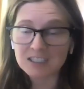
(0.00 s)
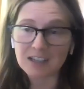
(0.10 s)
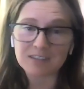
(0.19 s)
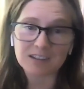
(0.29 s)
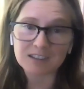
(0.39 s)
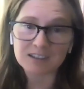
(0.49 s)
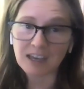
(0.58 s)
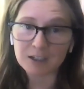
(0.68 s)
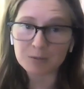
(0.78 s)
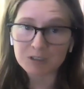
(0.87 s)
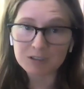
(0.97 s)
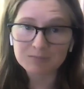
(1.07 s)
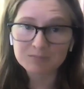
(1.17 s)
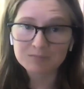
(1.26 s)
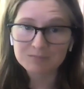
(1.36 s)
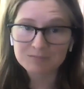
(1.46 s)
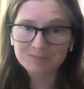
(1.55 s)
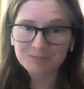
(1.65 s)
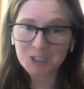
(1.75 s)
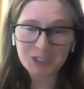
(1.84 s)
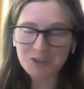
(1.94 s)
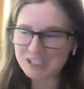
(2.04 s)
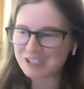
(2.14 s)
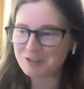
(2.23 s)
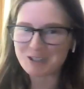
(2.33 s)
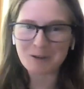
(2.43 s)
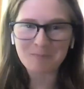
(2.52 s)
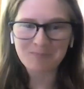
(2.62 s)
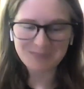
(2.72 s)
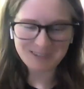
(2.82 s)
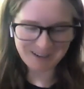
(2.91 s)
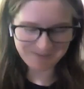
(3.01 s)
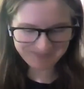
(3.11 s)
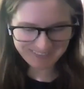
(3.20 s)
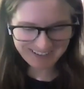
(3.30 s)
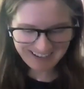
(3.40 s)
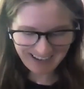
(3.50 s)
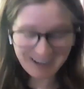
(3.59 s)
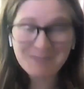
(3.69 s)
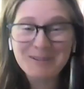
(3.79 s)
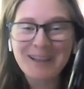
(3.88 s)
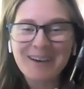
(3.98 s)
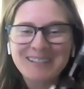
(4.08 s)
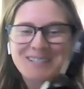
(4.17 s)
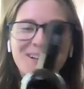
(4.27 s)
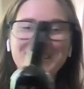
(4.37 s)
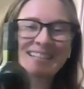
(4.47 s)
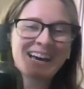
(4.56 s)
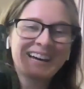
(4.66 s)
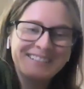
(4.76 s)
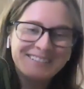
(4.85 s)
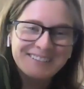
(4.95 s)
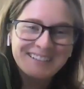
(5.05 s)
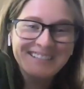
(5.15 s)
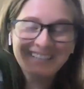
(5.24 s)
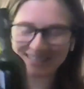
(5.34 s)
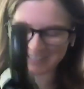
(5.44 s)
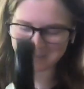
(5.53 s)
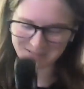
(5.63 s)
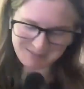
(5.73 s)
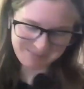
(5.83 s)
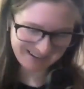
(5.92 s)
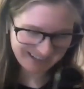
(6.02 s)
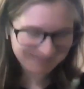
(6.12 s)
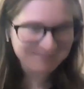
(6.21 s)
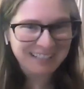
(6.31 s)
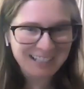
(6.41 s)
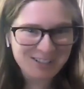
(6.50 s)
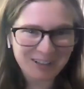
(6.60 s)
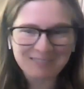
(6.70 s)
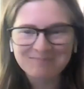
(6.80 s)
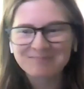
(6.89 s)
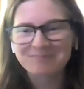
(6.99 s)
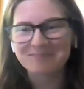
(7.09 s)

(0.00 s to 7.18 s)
And I think that that could be really great here too. So I hope you love it as much as I do. It's such a good Barbera. Enjoy.